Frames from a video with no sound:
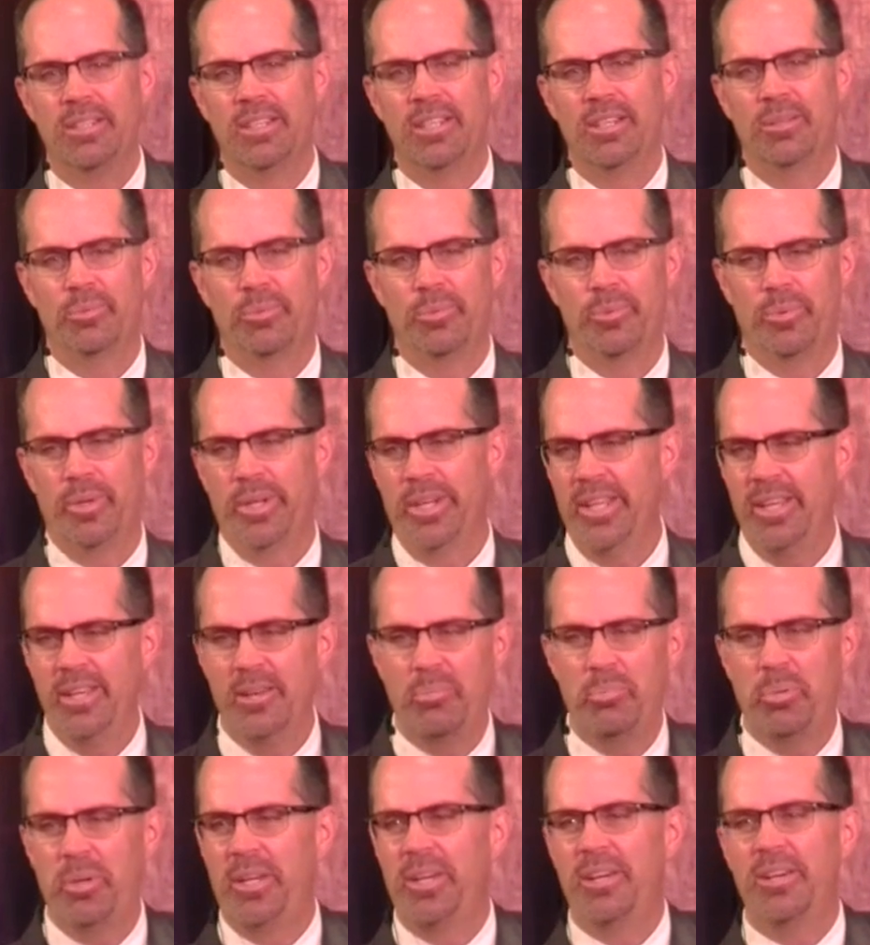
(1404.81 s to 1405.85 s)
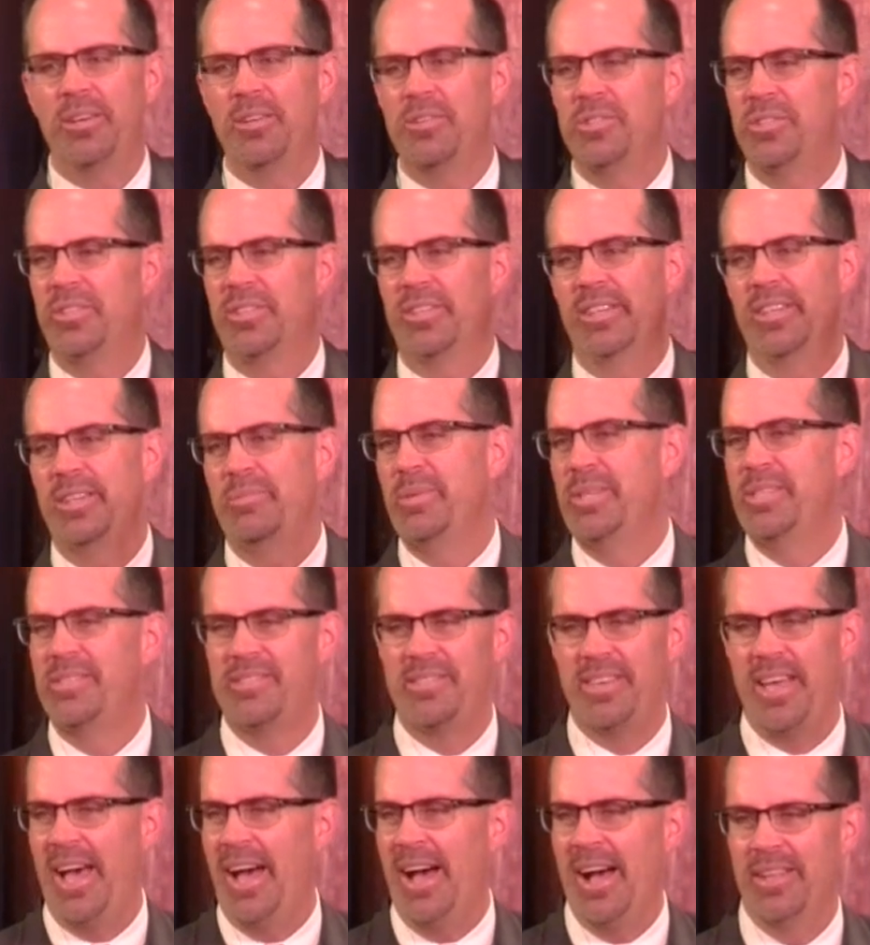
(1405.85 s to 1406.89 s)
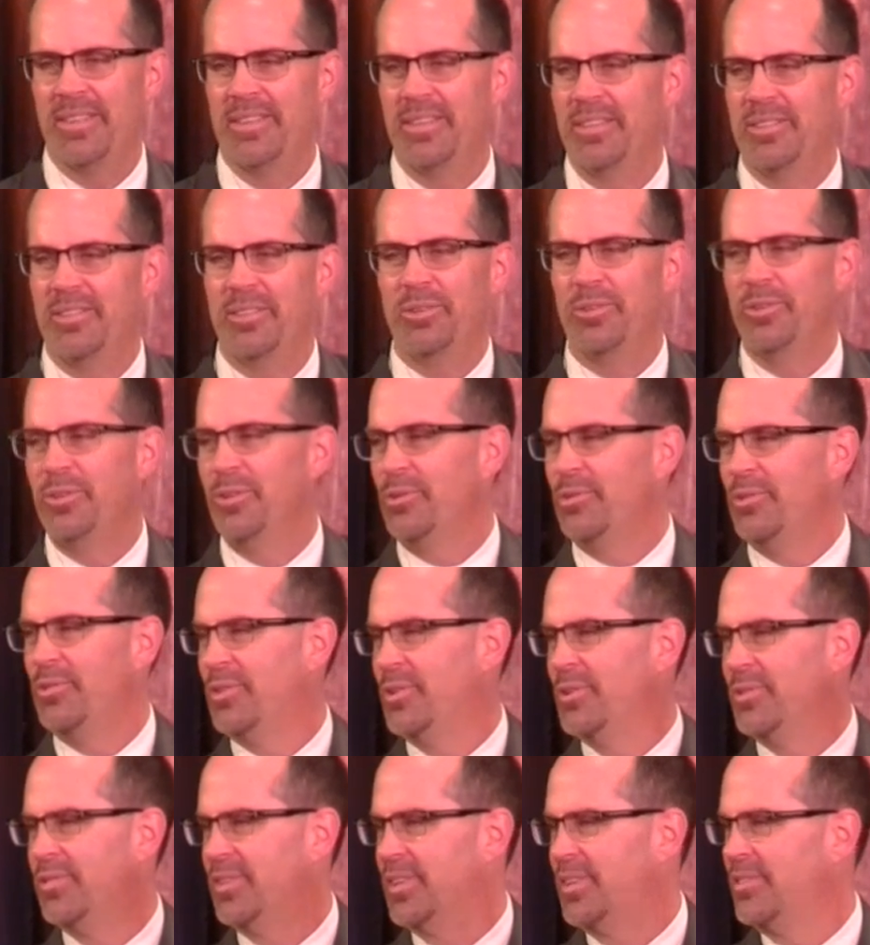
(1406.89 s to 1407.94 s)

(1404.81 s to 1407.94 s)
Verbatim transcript: And when he appears, you're going to be sad that you use those